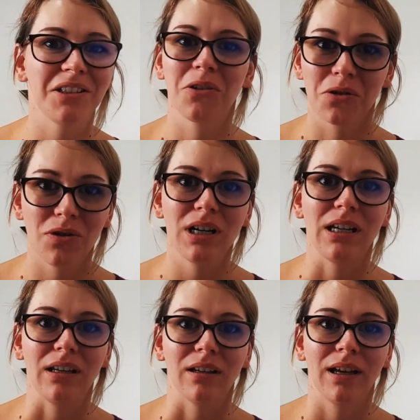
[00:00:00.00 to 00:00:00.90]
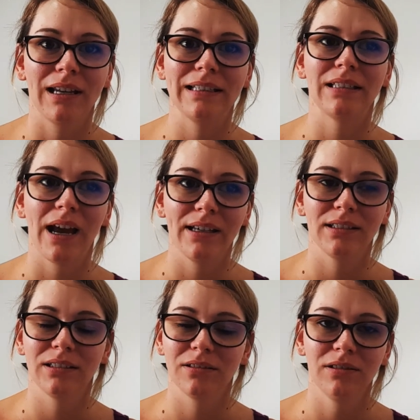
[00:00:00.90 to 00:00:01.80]
green, and it
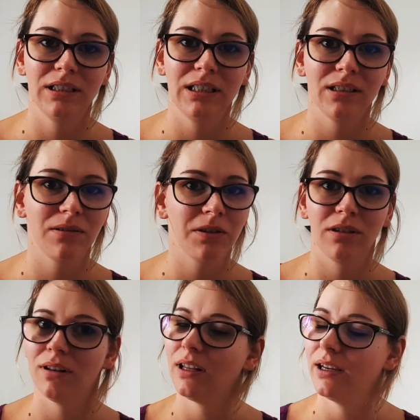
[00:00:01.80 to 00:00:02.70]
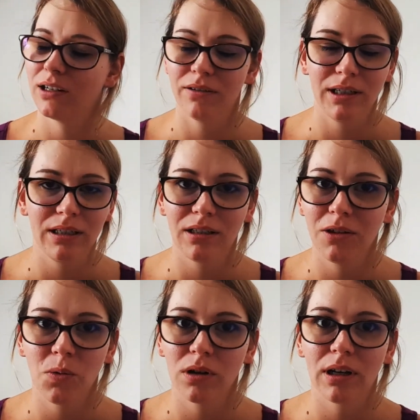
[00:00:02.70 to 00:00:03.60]
tastes green, and if you don't like green, then
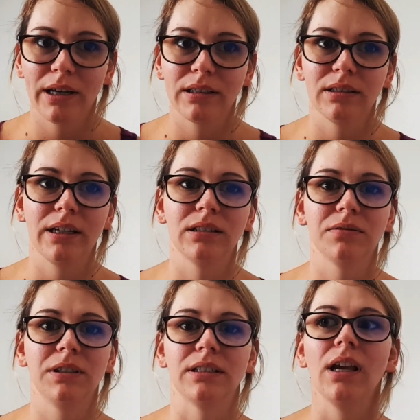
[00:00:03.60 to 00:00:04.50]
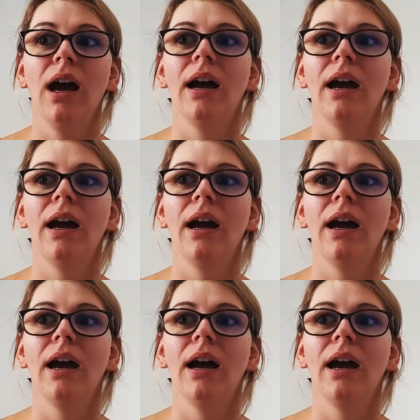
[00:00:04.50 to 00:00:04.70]
you won't like the taste of this.